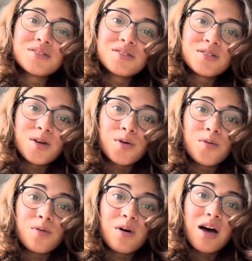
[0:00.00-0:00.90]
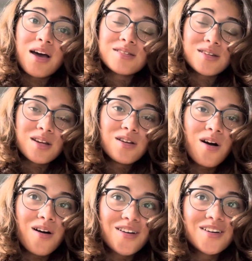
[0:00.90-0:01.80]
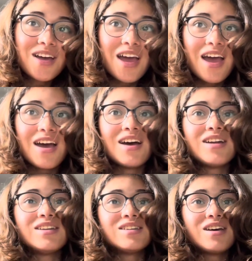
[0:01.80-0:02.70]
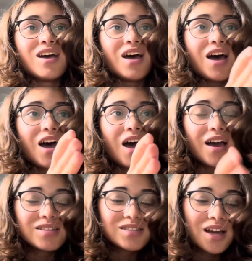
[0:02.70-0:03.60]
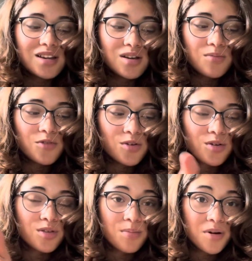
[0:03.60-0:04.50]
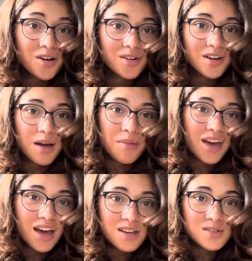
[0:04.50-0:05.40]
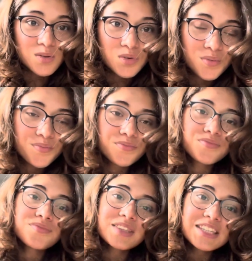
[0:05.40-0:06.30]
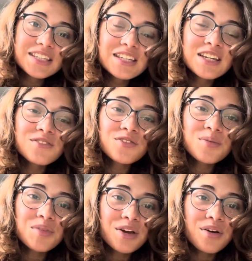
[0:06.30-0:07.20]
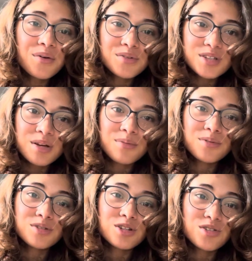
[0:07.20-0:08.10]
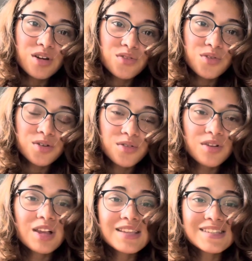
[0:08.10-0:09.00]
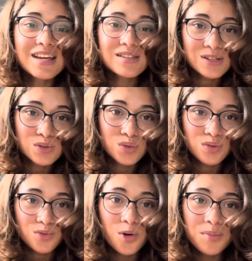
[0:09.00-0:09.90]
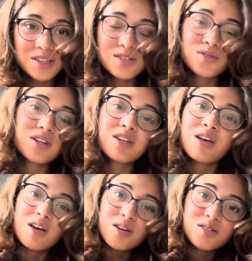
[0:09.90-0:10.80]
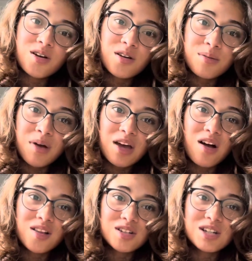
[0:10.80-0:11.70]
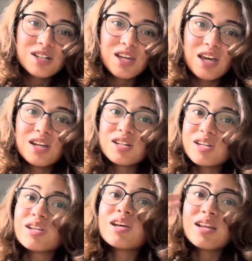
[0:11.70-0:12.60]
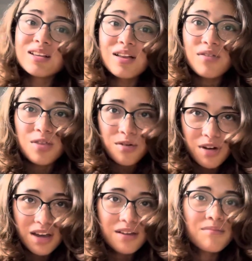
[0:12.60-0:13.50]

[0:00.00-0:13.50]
So I studied hard and I signed up for the PERT at my high school. And from there I was able to transfer into Valencia as a dual enrollment student, starting my college education in 11th grade.